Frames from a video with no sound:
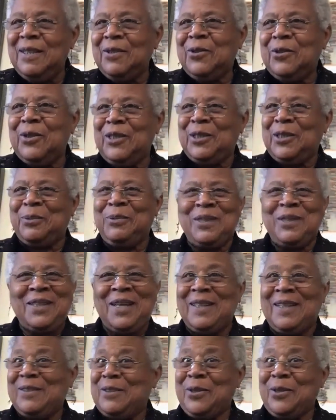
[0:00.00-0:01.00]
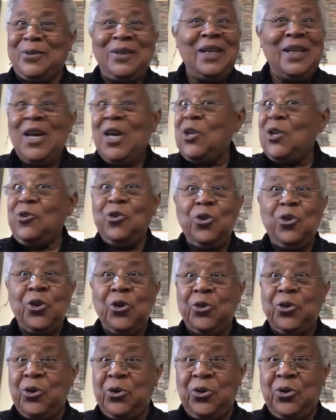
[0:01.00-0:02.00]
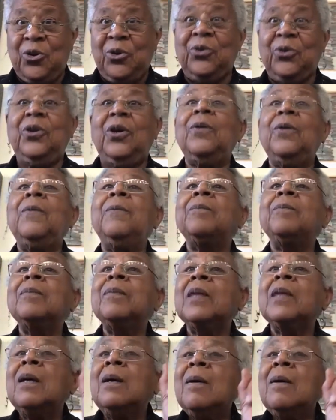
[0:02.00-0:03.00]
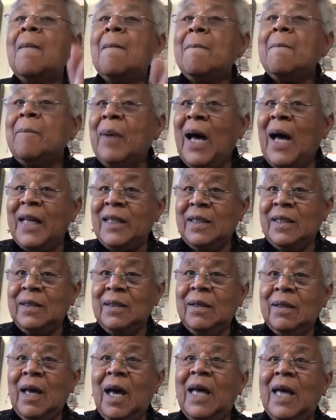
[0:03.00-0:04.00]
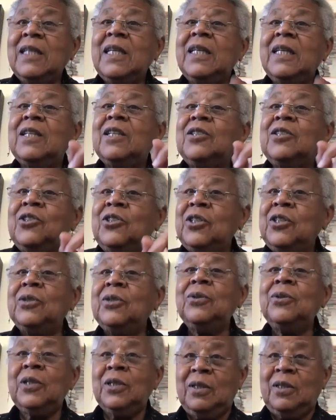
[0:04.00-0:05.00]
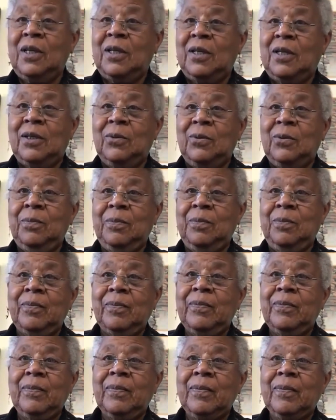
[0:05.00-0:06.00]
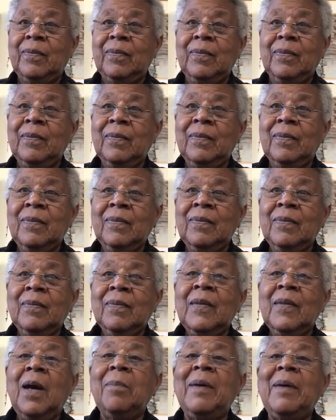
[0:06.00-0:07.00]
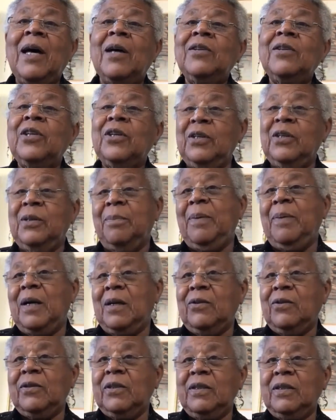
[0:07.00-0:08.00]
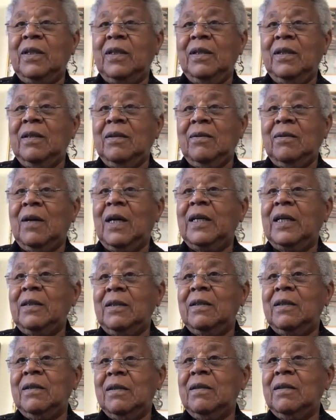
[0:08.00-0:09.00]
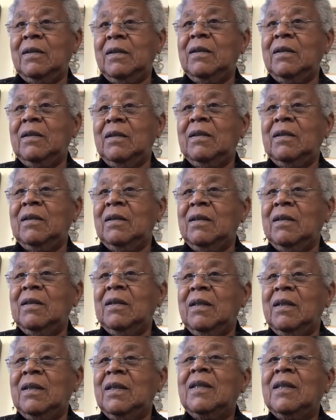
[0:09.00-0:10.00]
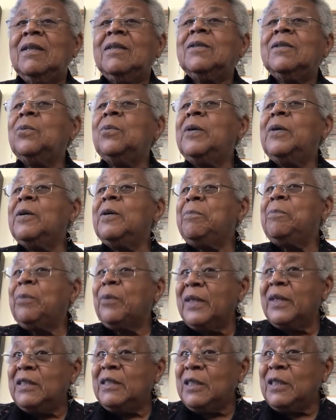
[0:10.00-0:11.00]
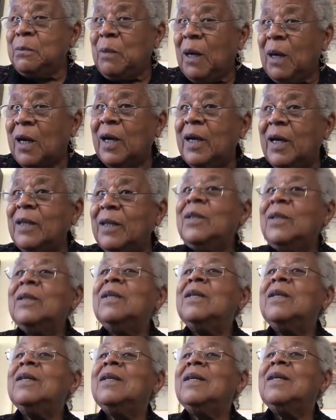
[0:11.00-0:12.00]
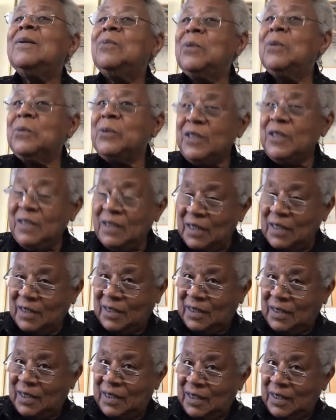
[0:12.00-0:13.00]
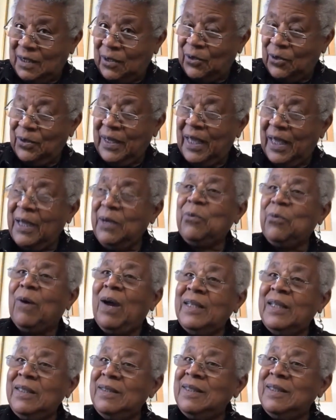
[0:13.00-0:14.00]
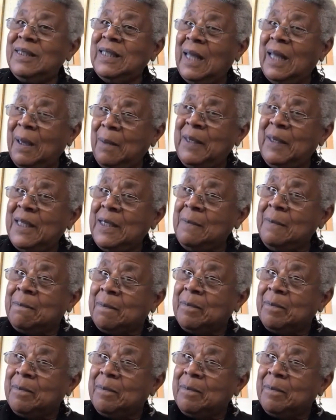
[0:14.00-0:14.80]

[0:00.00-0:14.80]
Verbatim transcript: Christmas concert. No, no, no, no. But I needed you to know about your hypocrisy, right? So we're pretty smart when we're 16. Okay, right, Sammy?